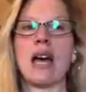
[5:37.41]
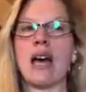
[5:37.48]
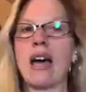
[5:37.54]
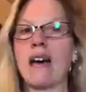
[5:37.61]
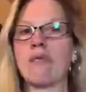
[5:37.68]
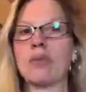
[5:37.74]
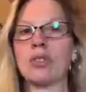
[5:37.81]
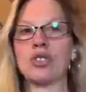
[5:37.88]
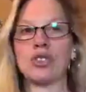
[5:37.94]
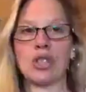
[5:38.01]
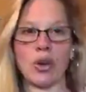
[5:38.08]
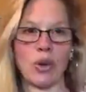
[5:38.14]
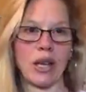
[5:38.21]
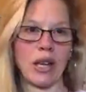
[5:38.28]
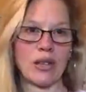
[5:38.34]
have been
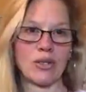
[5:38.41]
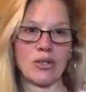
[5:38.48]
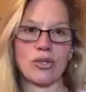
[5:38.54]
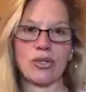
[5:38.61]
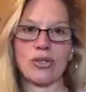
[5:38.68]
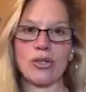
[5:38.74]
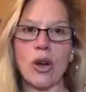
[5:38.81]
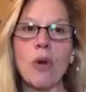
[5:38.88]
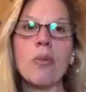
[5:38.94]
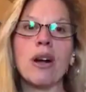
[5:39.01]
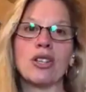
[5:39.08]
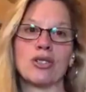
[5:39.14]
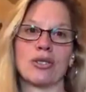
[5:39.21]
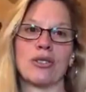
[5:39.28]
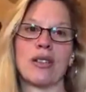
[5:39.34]
showing us so
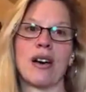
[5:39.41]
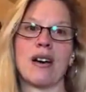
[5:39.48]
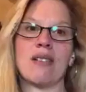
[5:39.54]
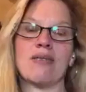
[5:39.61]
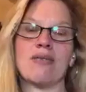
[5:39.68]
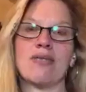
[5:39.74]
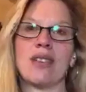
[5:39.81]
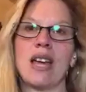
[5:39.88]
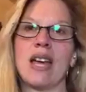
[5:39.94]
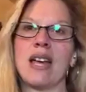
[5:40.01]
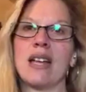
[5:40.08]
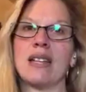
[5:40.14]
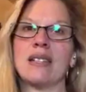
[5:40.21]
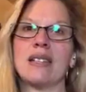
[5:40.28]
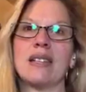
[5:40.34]
much love,
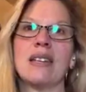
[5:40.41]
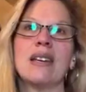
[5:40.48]
and